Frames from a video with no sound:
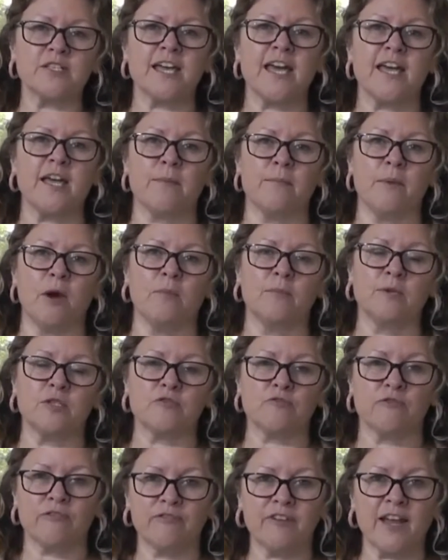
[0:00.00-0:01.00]
take a moment
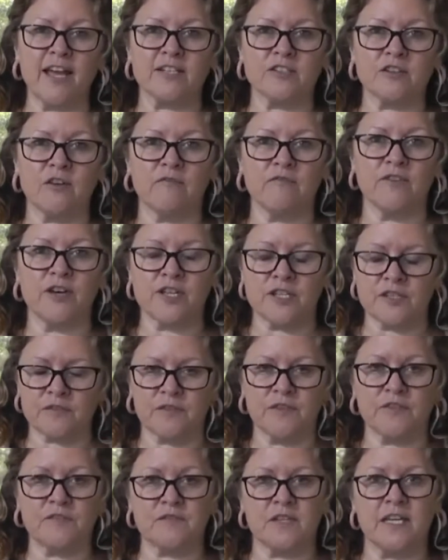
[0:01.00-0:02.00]
to reflect on verse
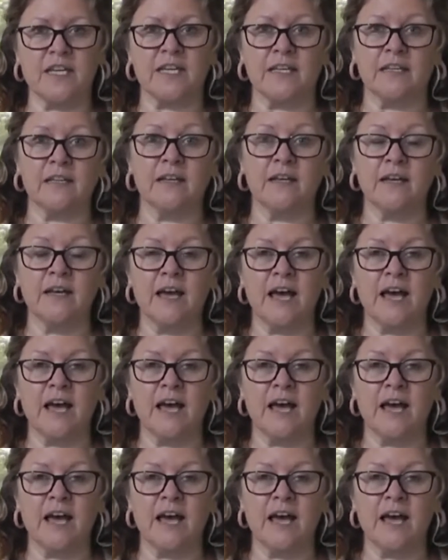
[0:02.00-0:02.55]
15.